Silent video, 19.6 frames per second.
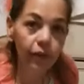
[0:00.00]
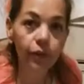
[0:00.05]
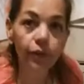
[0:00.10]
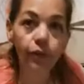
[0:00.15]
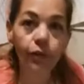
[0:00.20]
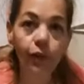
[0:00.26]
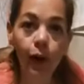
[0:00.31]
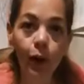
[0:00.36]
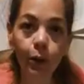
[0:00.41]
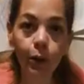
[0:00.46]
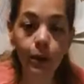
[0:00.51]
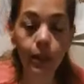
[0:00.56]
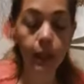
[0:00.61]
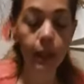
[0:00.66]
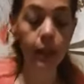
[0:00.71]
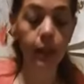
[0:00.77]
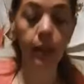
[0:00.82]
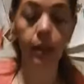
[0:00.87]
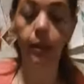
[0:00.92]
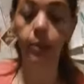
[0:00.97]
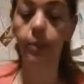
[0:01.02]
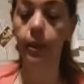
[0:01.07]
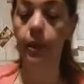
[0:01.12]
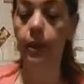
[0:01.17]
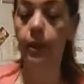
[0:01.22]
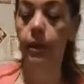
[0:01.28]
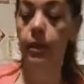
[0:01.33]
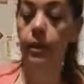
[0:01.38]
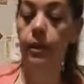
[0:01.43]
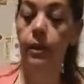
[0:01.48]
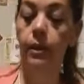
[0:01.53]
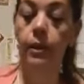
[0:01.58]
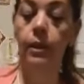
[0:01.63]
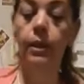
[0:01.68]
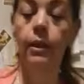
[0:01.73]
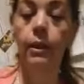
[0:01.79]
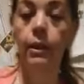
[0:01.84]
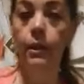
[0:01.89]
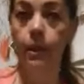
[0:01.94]
folded up
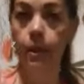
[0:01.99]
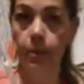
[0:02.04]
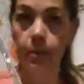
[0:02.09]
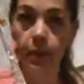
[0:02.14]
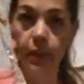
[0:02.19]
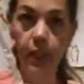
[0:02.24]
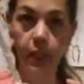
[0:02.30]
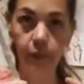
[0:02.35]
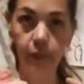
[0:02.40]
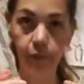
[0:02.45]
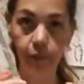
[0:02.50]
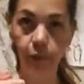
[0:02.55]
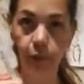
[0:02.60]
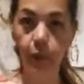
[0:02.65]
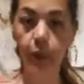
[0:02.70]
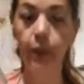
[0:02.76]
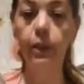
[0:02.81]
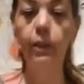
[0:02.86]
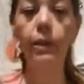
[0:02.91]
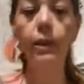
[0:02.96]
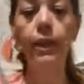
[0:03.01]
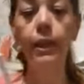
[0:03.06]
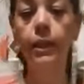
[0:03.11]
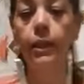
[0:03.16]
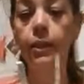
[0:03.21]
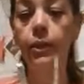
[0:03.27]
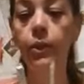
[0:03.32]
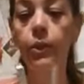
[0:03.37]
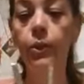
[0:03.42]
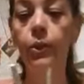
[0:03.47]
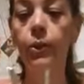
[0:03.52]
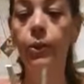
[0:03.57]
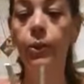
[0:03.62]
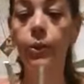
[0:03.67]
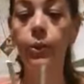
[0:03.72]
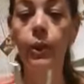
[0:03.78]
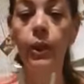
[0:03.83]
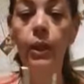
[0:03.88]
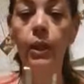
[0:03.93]
some tinfoil
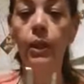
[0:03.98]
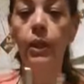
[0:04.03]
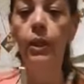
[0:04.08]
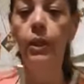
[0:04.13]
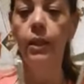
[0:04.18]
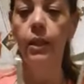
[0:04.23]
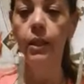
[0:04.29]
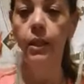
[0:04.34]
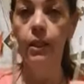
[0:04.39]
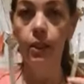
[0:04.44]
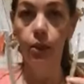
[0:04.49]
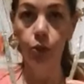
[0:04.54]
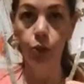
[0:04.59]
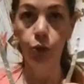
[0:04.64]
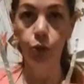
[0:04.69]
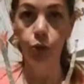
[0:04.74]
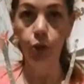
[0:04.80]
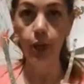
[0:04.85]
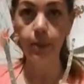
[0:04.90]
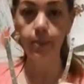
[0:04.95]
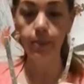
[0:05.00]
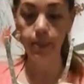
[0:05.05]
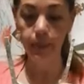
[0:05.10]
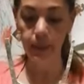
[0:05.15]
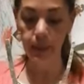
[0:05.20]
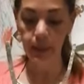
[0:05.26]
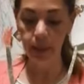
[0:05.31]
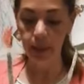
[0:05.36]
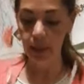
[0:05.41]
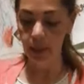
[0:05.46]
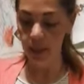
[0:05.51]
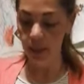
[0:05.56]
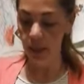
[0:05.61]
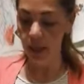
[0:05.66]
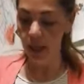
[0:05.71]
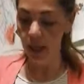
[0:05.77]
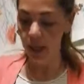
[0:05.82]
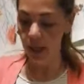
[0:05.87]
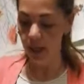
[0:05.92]
into strips,
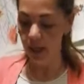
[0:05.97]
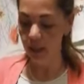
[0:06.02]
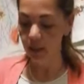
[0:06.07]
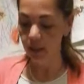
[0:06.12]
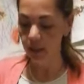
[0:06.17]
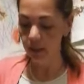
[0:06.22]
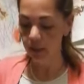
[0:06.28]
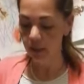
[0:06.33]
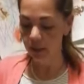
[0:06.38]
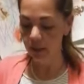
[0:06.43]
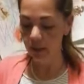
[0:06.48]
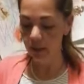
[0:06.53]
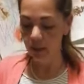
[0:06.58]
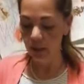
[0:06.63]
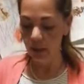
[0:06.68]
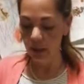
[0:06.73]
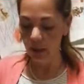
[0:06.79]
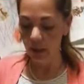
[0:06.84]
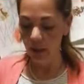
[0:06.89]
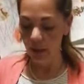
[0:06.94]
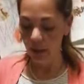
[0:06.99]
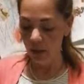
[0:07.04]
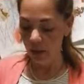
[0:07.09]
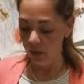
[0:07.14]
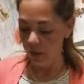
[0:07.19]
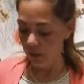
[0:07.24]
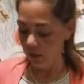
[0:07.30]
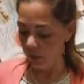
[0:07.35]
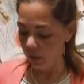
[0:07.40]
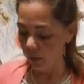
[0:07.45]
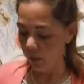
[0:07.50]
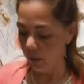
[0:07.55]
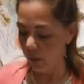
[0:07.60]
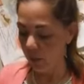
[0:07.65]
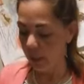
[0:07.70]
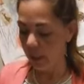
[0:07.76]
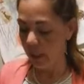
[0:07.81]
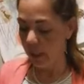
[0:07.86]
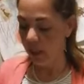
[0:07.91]
and
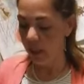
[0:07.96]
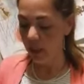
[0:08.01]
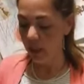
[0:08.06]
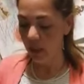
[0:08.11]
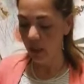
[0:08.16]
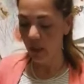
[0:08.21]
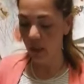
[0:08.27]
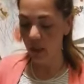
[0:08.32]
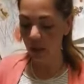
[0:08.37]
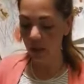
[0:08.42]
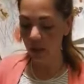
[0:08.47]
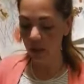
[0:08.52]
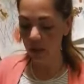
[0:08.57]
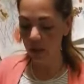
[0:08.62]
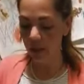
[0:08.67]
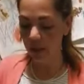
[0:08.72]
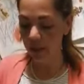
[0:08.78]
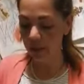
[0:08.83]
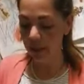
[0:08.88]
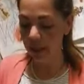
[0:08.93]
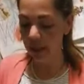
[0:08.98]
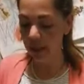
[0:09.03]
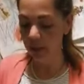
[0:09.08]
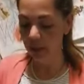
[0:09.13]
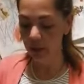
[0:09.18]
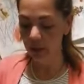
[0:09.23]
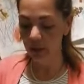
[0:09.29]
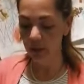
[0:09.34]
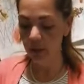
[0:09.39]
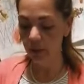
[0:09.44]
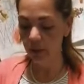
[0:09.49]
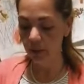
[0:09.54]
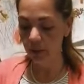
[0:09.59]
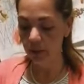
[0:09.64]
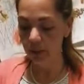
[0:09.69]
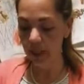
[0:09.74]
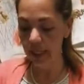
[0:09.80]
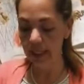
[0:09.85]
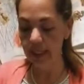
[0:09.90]
we are going to do
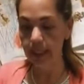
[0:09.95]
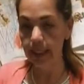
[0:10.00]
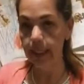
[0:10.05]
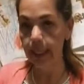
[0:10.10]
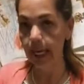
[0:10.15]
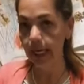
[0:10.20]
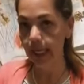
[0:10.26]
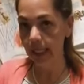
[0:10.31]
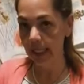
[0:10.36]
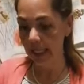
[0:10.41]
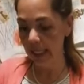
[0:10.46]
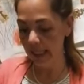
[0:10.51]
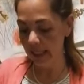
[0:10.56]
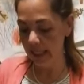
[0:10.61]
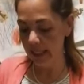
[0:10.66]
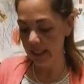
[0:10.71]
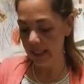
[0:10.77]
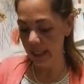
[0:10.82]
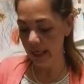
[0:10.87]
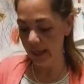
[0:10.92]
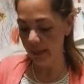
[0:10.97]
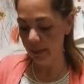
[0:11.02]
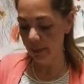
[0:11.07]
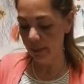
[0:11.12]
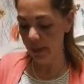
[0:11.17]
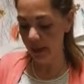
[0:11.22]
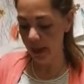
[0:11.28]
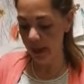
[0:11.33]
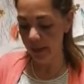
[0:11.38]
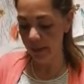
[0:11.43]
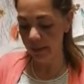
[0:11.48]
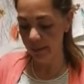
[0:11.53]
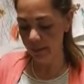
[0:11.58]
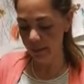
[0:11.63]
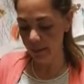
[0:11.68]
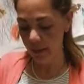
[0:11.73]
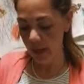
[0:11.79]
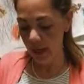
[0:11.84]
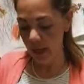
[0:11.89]
exactly the same thing